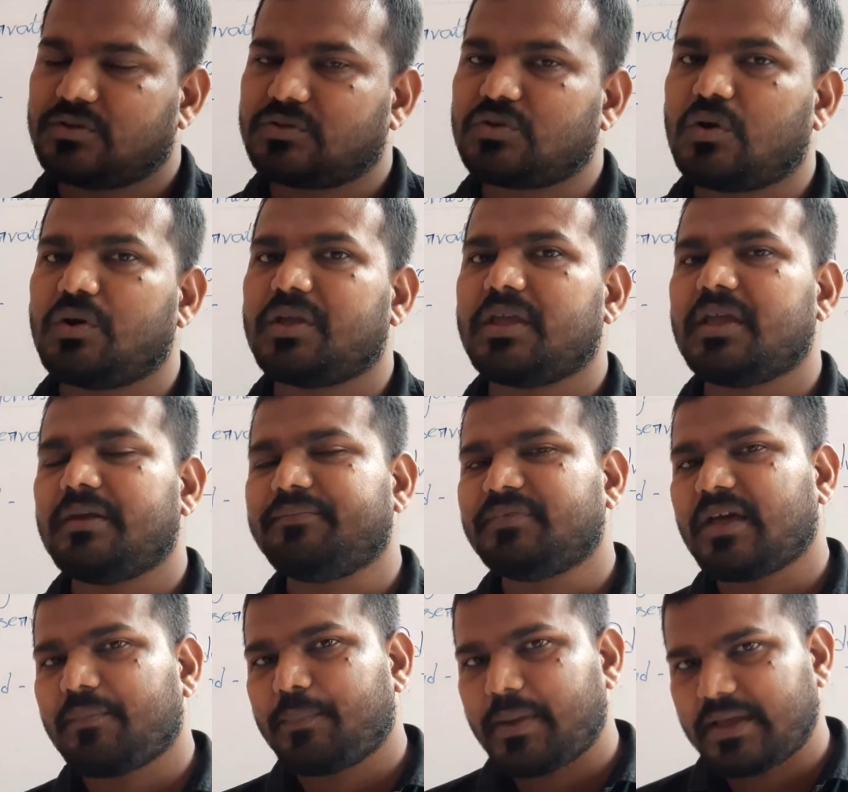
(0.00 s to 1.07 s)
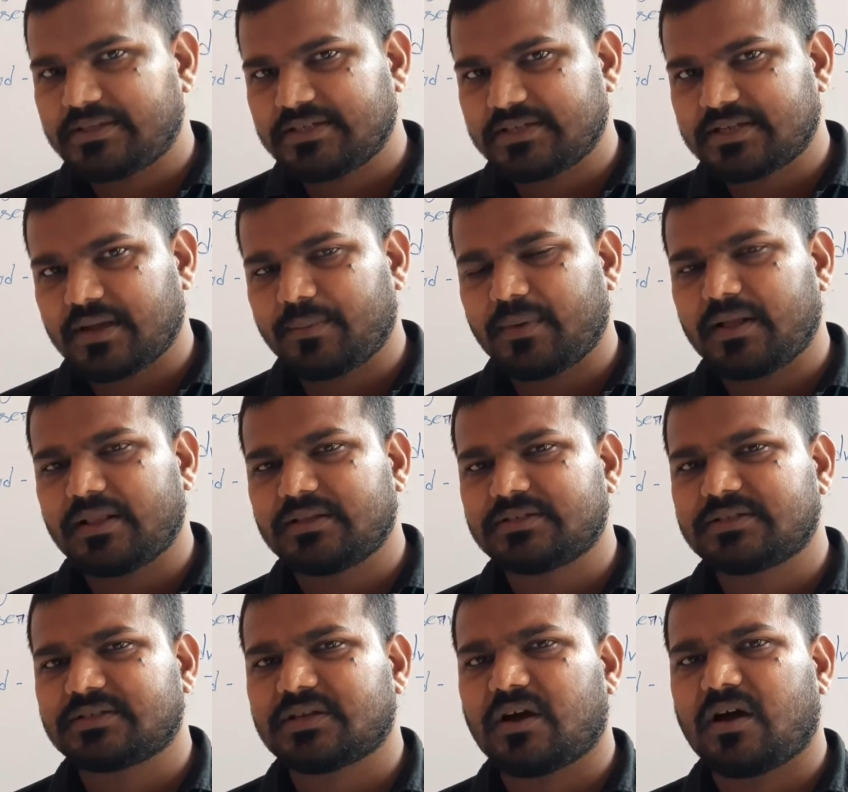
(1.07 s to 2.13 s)
So, if the vegetables
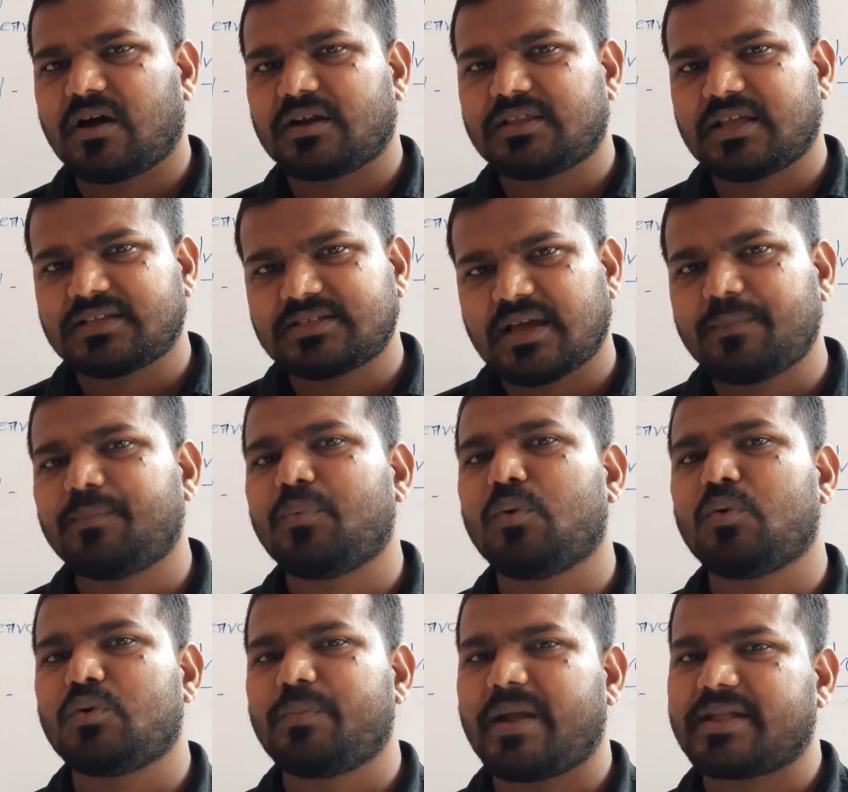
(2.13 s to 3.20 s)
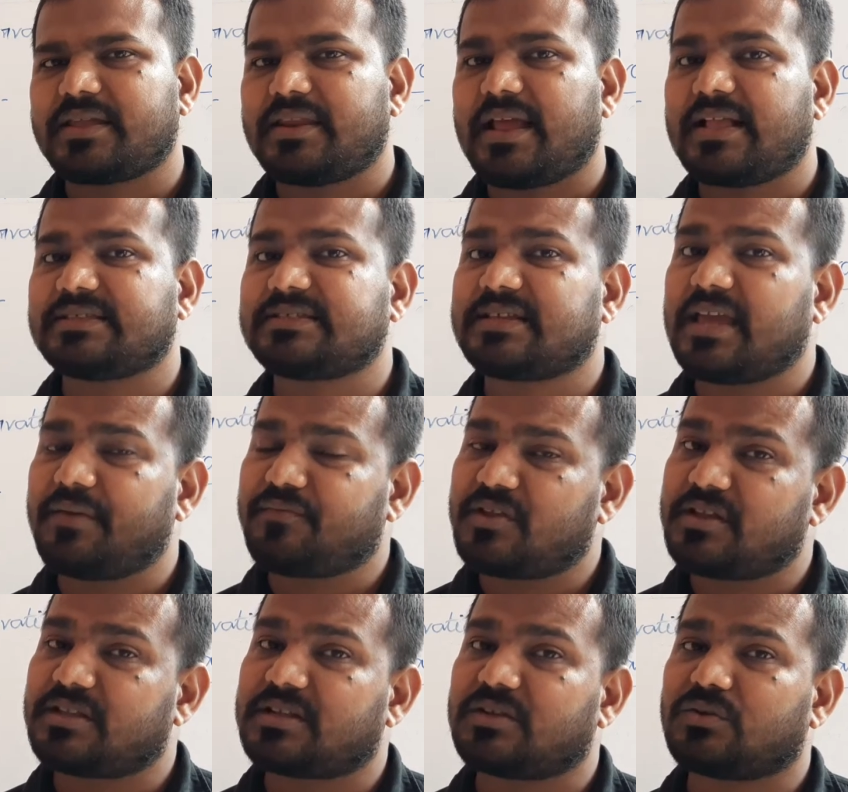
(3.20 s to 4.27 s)
or some food materials
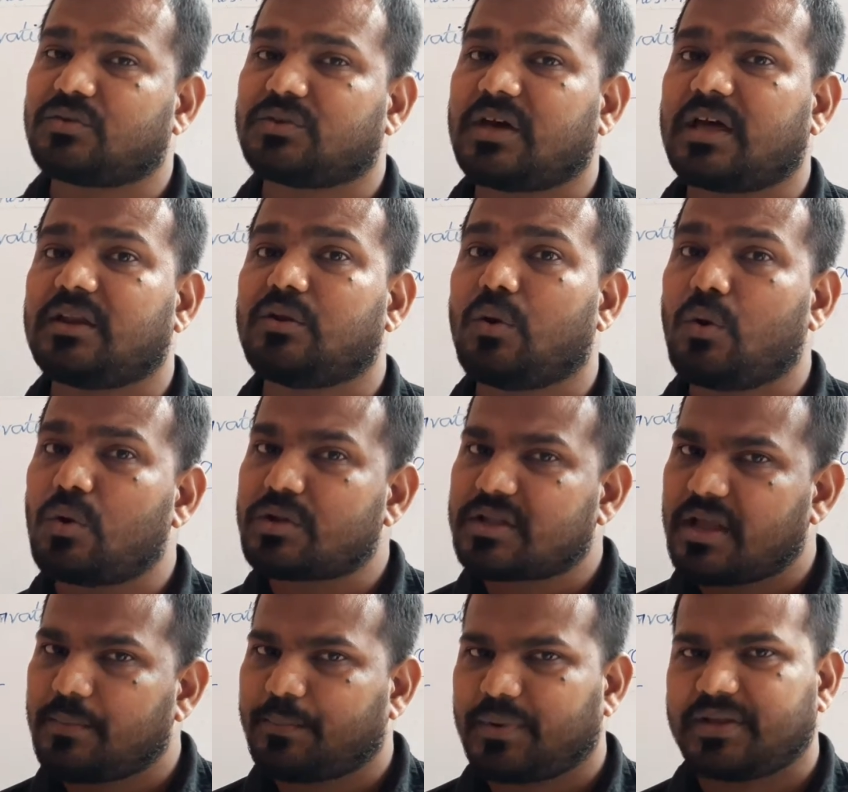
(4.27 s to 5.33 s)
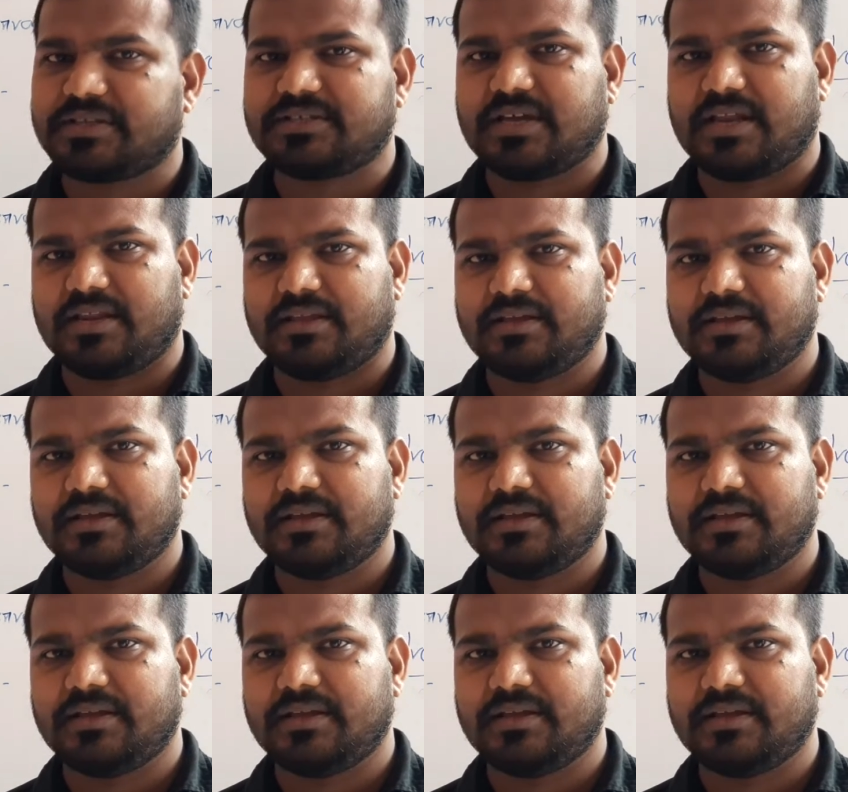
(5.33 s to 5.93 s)
kept into the low temperature,